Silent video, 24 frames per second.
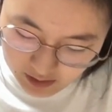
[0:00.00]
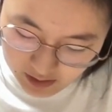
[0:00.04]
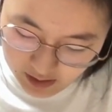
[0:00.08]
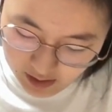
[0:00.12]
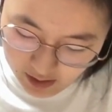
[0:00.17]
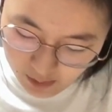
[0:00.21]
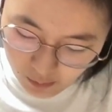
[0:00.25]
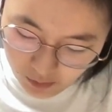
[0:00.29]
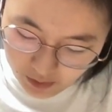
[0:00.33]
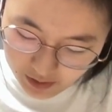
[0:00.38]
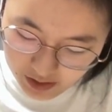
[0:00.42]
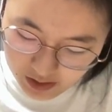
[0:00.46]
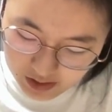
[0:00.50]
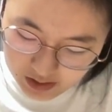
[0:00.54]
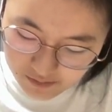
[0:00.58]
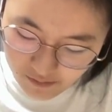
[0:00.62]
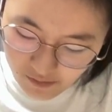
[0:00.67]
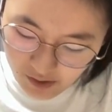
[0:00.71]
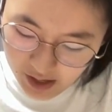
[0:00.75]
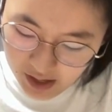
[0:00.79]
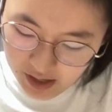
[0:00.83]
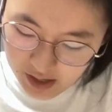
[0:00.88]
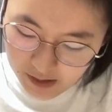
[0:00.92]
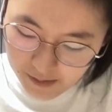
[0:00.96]
And we're going to
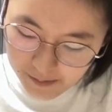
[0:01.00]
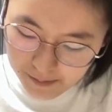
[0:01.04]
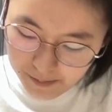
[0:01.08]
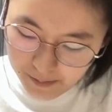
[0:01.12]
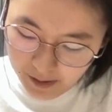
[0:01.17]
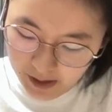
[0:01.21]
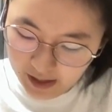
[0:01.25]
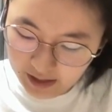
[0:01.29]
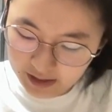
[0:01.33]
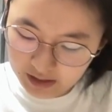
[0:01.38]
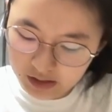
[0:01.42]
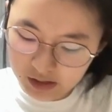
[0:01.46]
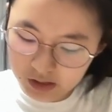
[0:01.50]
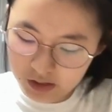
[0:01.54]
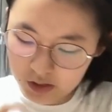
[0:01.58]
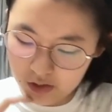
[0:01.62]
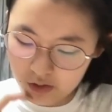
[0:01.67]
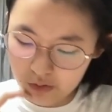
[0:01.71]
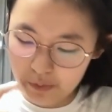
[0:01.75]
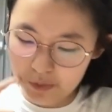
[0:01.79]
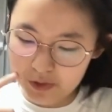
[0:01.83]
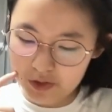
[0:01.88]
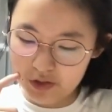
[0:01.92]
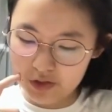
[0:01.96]
divide it by
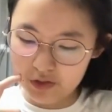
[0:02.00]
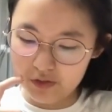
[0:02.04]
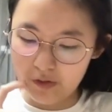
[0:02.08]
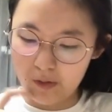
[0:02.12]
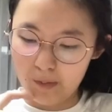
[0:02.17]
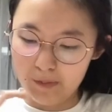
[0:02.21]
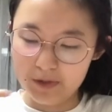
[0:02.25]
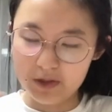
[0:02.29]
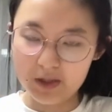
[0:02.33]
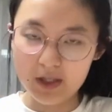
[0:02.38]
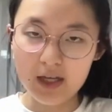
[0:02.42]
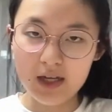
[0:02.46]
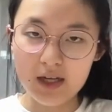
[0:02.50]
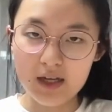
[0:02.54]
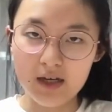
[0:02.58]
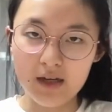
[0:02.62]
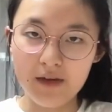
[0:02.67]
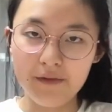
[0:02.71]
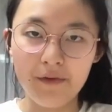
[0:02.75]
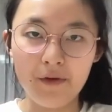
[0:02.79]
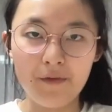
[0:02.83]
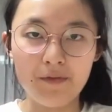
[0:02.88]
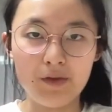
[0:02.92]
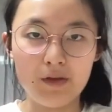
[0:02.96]
2, which is
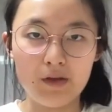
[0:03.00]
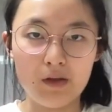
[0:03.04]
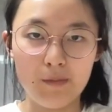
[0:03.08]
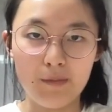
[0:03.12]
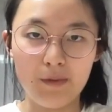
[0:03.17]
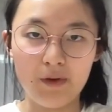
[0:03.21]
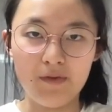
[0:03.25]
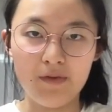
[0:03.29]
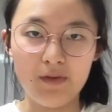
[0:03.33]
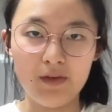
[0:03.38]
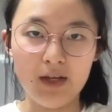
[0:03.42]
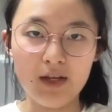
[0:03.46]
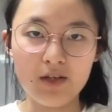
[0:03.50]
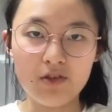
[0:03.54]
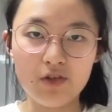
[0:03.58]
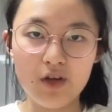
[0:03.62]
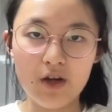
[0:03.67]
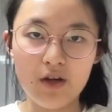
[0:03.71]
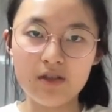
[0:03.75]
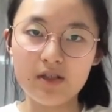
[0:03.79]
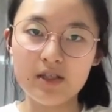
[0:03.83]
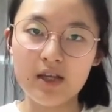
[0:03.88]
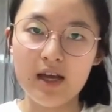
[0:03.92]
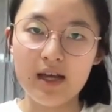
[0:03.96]
representative of the number of
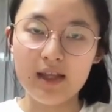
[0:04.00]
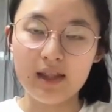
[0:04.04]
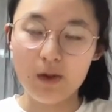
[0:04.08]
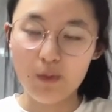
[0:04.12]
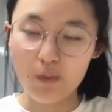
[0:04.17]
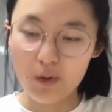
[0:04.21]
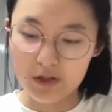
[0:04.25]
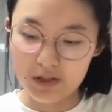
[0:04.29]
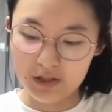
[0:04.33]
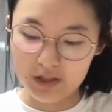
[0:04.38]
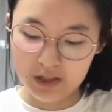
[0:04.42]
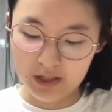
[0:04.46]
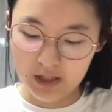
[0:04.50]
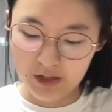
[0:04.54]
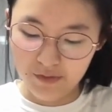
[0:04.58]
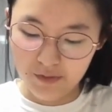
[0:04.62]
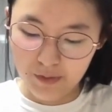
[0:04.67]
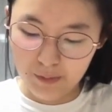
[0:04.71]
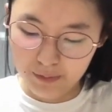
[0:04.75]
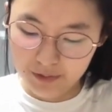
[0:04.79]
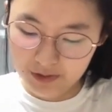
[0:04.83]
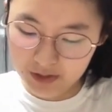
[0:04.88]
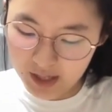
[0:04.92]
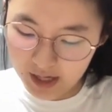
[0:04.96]
electrons that one stick
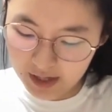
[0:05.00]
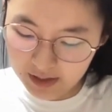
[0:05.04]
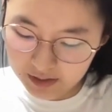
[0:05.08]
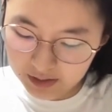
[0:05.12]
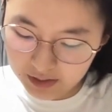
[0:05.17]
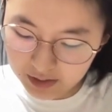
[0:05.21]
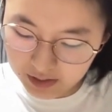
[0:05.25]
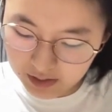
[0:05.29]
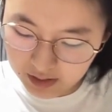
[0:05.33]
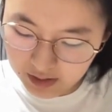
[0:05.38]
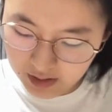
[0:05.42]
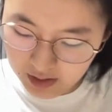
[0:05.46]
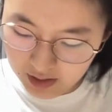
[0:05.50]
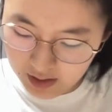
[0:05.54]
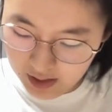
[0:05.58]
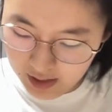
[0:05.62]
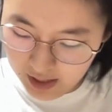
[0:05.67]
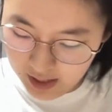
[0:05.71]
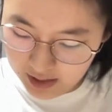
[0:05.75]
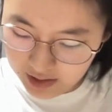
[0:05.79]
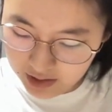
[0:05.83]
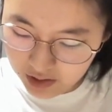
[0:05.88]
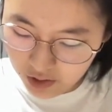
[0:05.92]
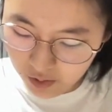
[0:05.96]
represents.
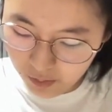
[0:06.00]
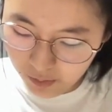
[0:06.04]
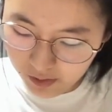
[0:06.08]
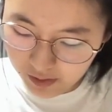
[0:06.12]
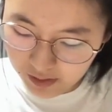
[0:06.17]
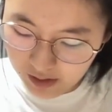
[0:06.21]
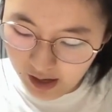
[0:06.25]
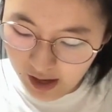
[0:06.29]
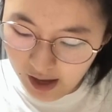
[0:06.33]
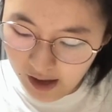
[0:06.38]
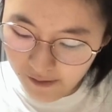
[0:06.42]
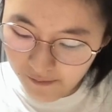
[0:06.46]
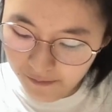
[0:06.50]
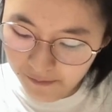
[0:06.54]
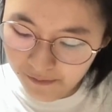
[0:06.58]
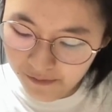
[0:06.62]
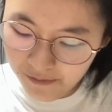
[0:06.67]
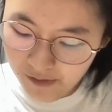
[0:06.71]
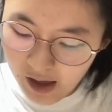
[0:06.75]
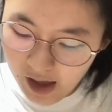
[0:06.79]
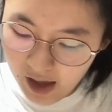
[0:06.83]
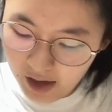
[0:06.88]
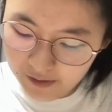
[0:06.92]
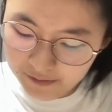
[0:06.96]
And so we're going to have
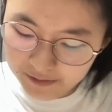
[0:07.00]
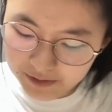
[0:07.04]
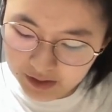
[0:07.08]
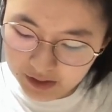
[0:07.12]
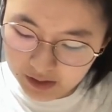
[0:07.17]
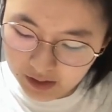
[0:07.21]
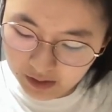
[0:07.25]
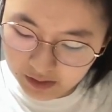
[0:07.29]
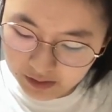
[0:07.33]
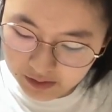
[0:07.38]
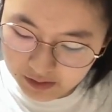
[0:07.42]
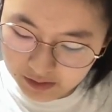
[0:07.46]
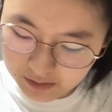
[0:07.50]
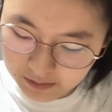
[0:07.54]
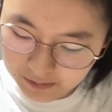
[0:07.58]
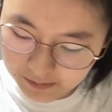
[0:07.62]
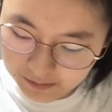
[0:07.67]
5 sticks.